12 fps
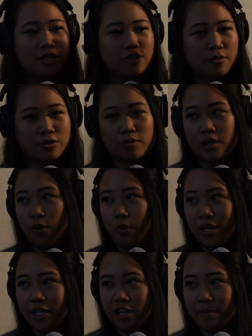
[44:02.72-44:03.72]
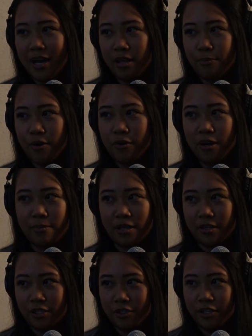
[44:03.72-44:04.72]
So it was only a 1-year math program,
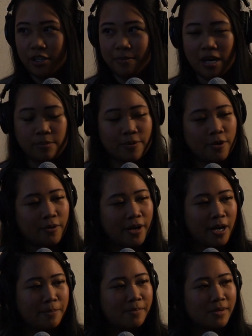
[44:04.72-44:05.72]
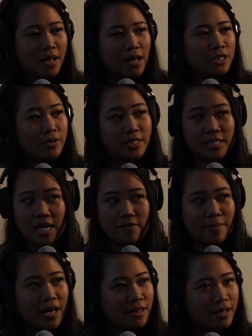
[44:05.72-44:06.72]
not the 2-year math program. So I didn't have
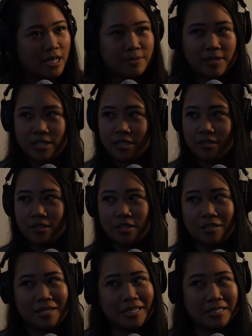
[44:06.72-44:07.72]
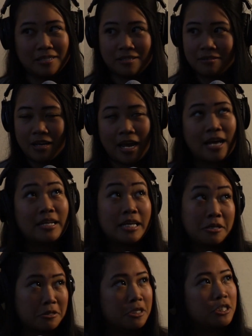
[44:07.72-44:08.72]
a math class my senior year. I had
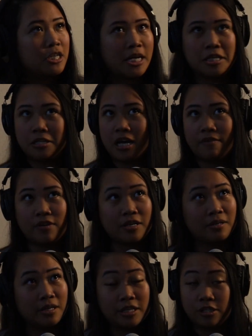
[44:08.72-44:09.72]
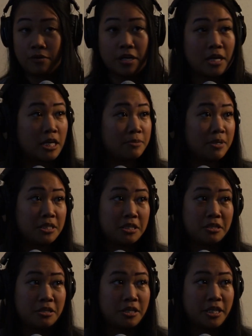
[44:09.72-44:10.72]
English. I didn't have a history class my
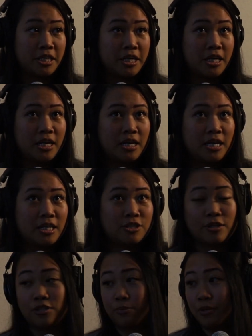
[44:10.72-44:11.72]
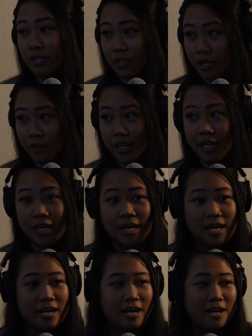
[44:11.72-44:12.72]
senior year. So I took music theory.
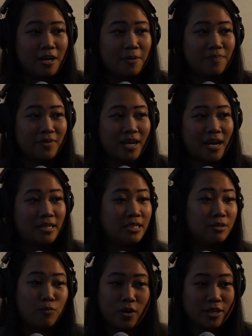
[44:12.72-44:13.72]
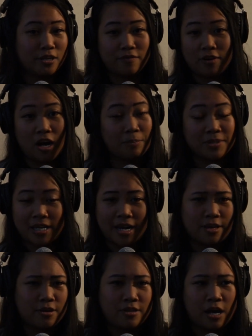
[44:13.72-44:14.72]
I did 1 year of comp
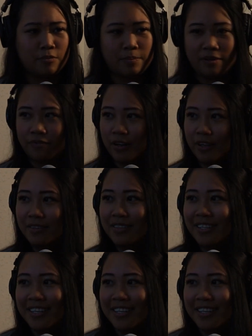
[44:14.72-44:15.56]
sci. I thought that would be fun.